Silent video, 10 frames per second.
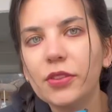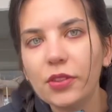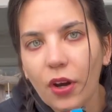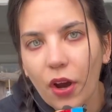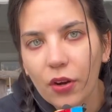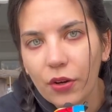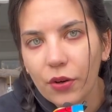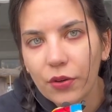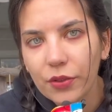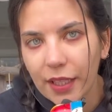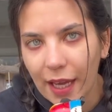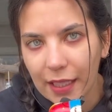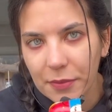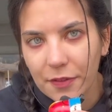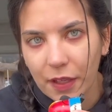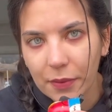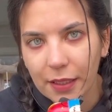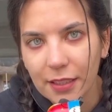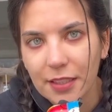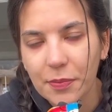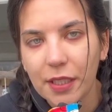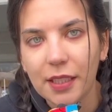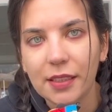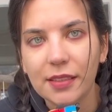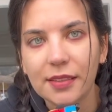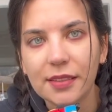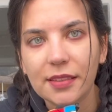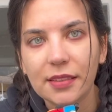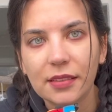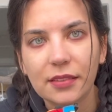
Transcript: don't know who the Addams Family is, because